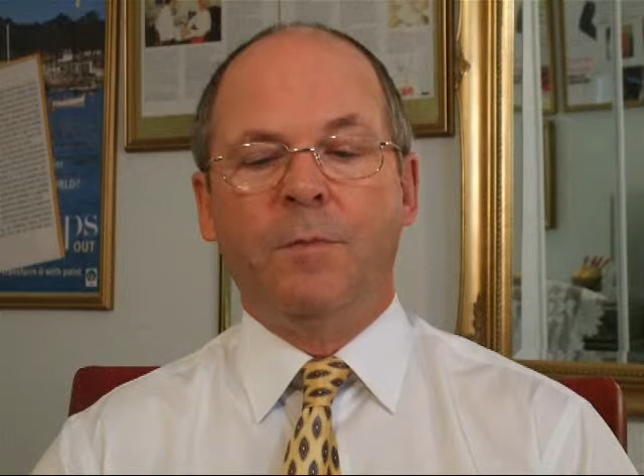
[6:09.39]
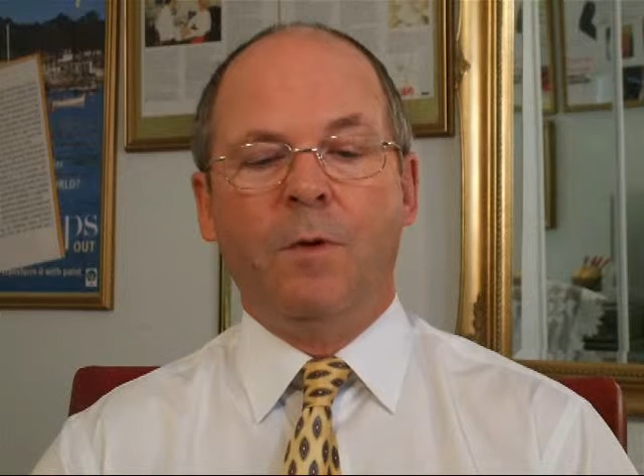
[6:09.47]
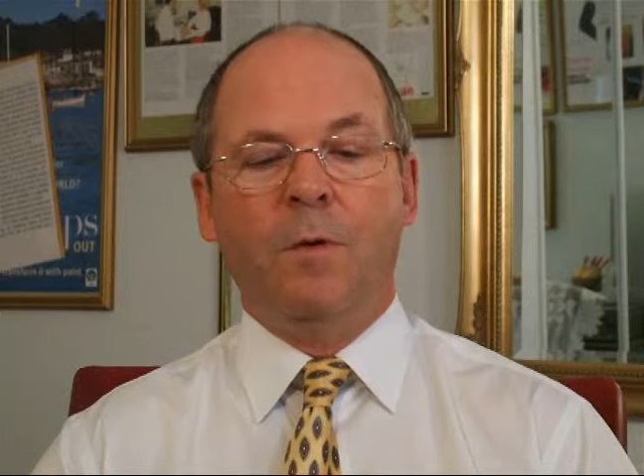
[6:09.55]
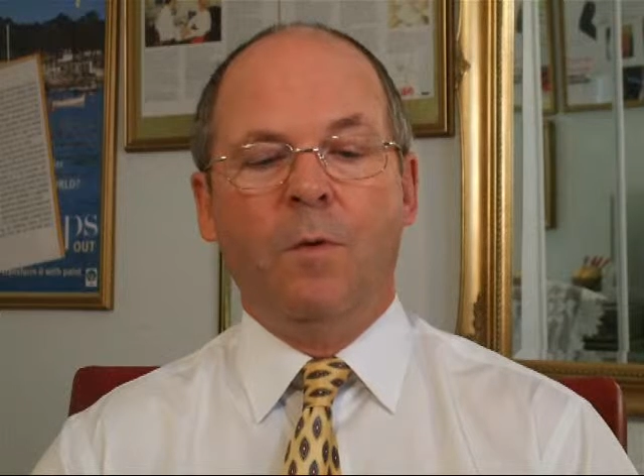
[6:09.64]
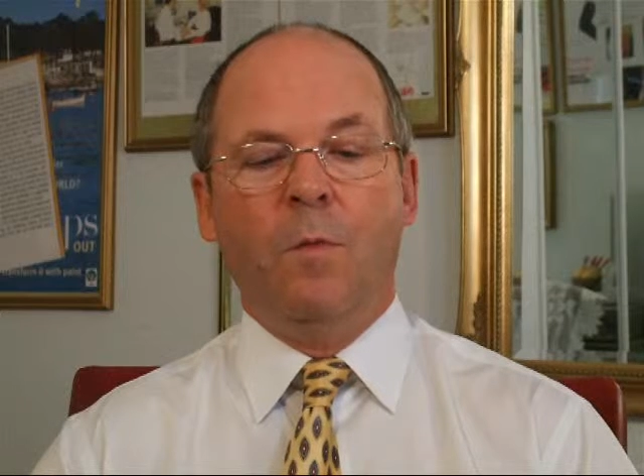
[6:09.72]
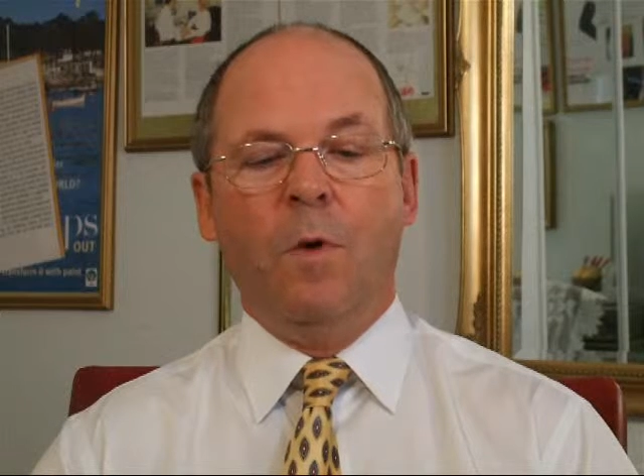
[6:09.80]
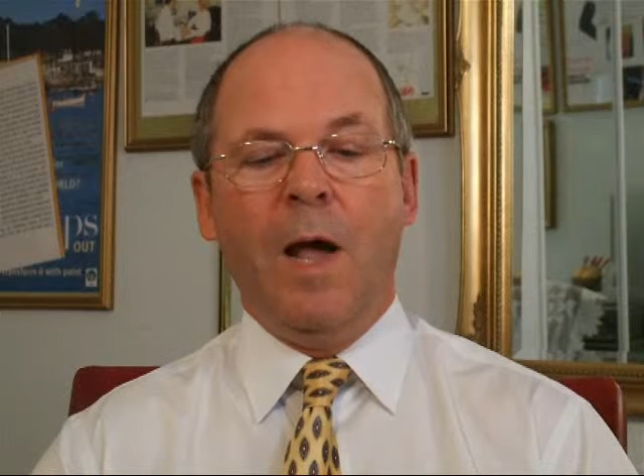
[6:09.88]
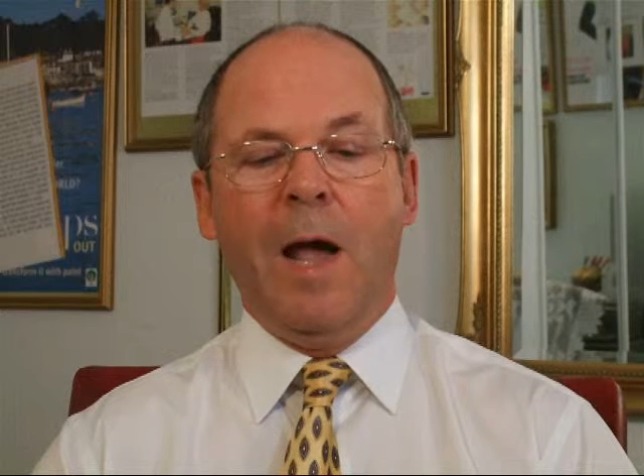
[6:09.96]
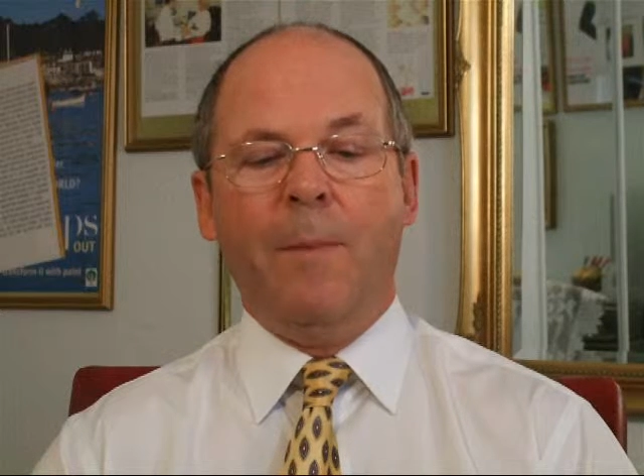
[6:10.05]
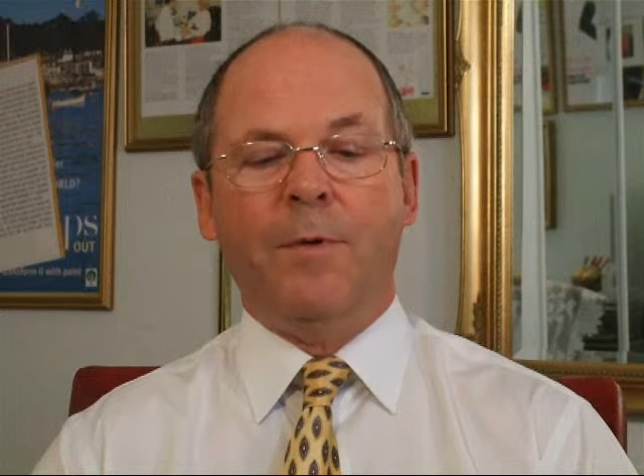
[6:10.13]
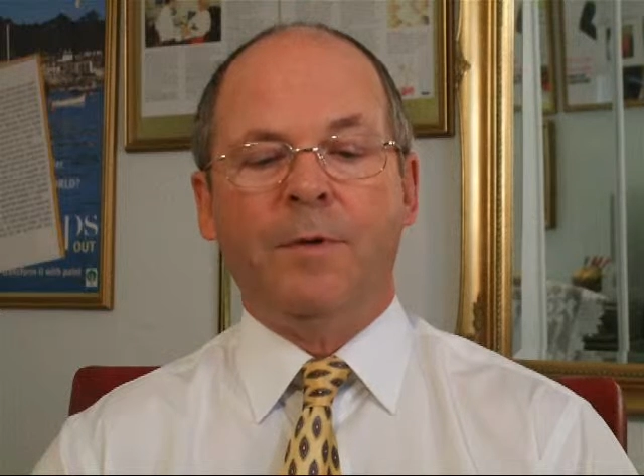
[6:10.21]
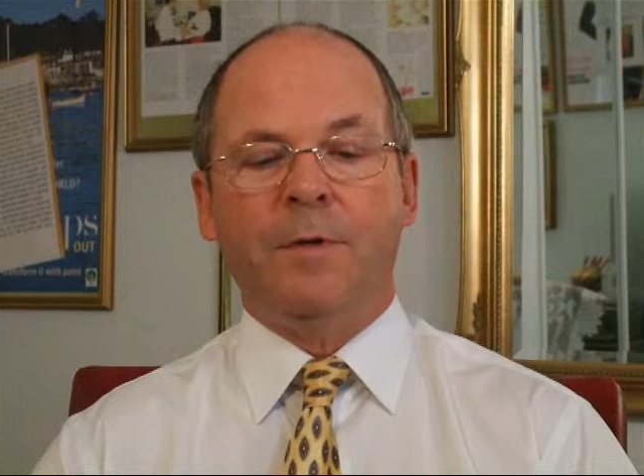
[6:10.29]
but what
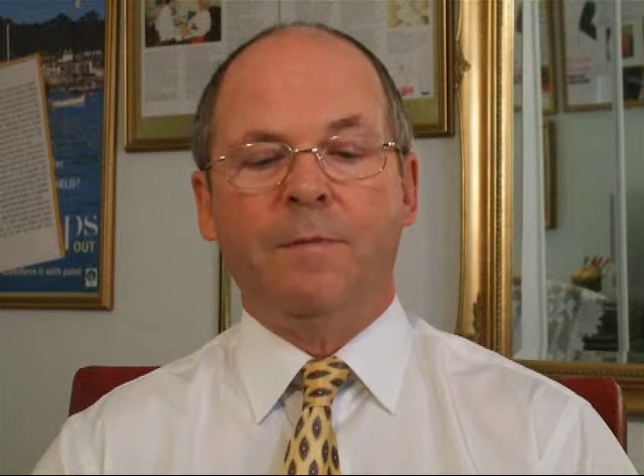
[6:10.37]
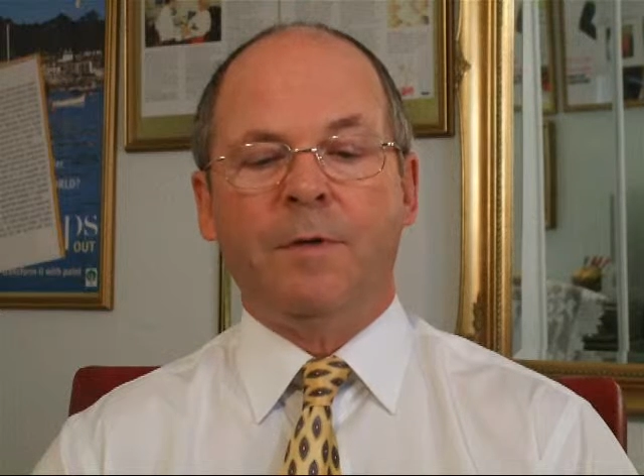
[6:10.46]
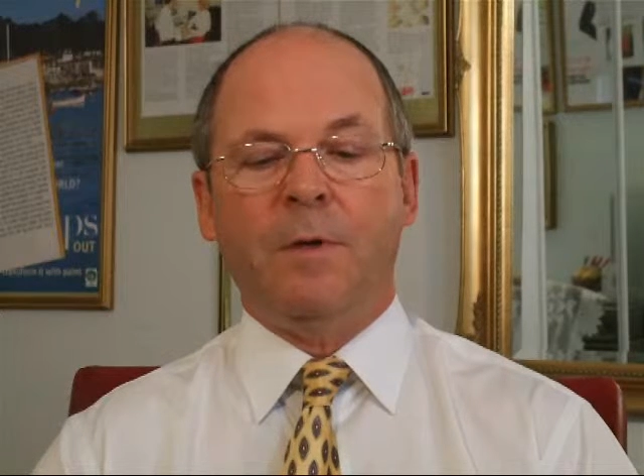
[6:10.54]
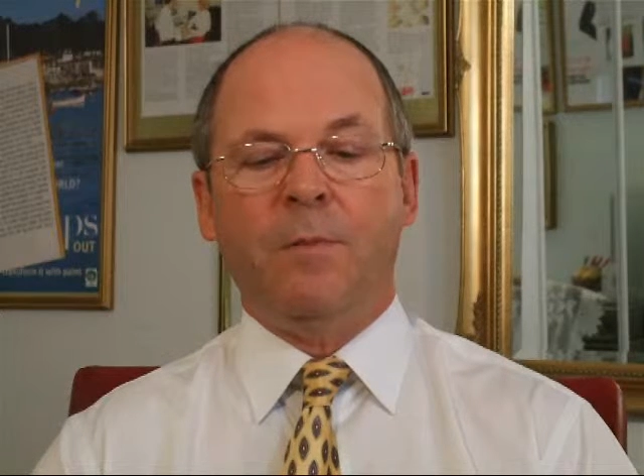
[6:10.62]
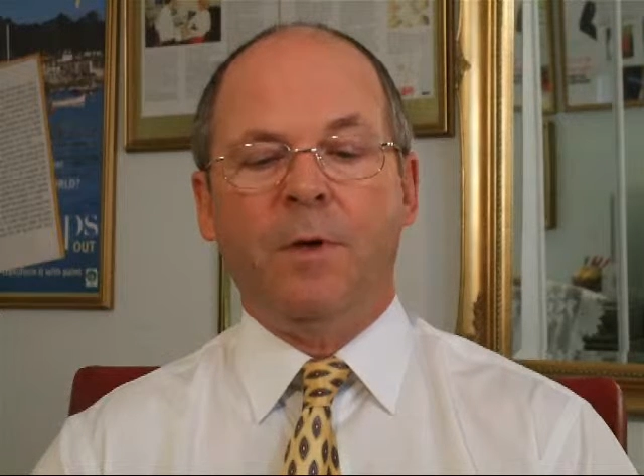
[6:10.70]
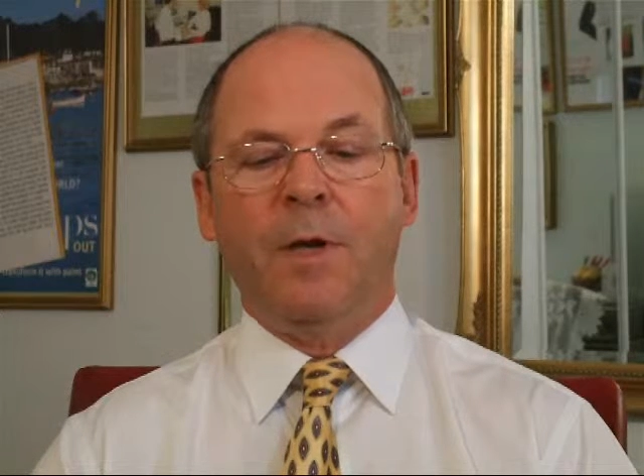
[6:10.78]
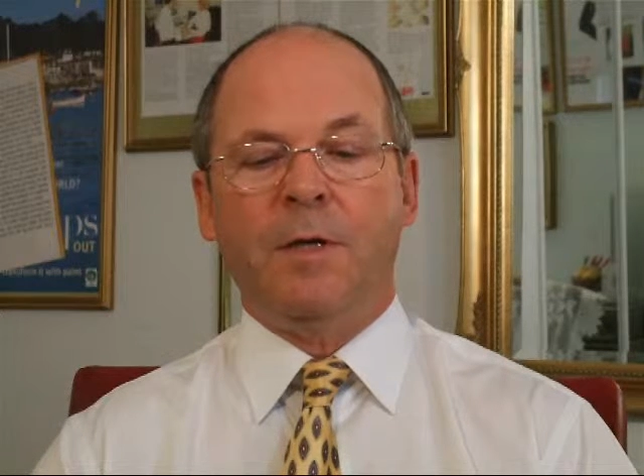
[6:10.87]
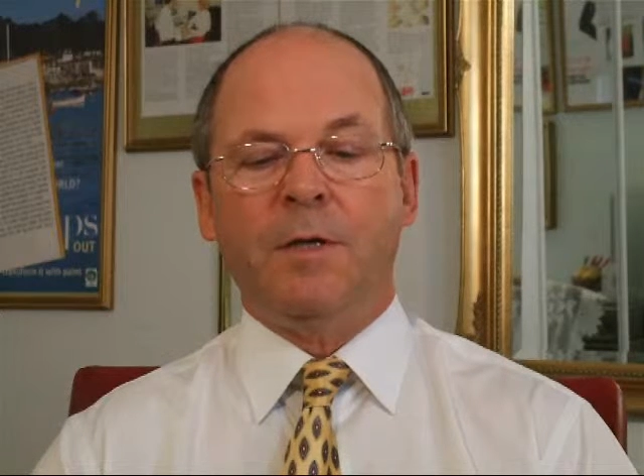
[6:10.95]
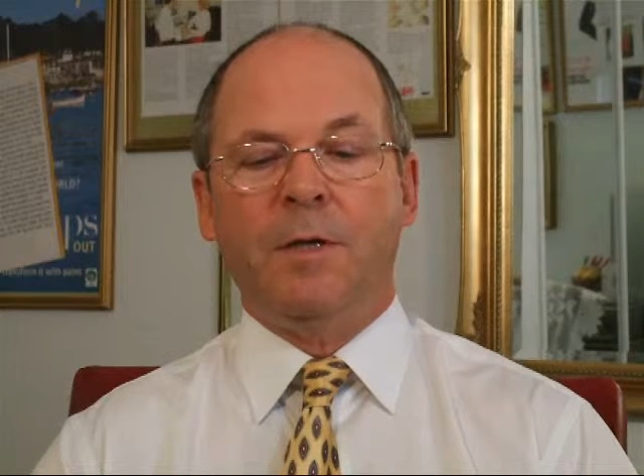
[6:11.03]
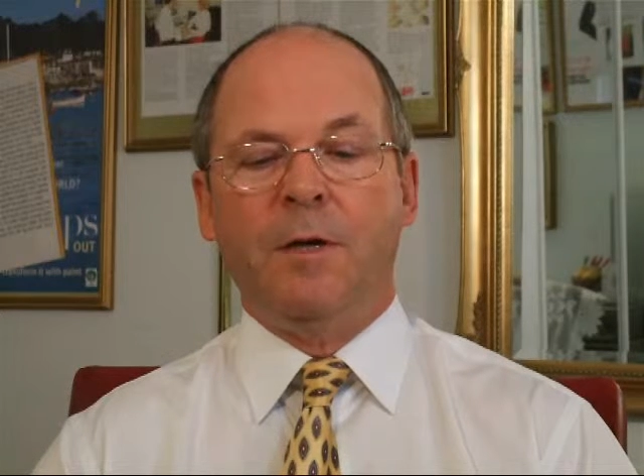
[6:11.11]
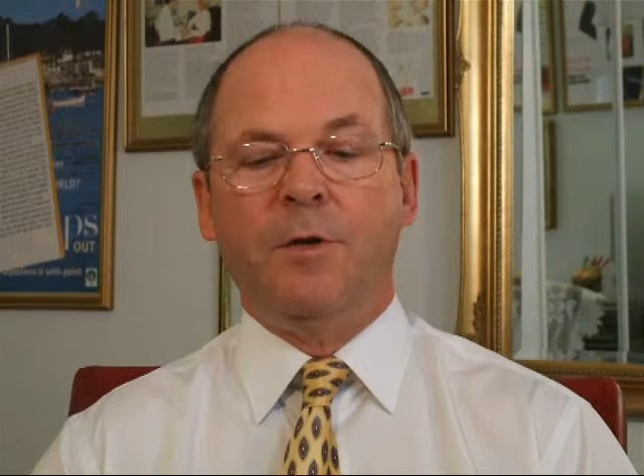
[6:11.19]
happens if someone eats an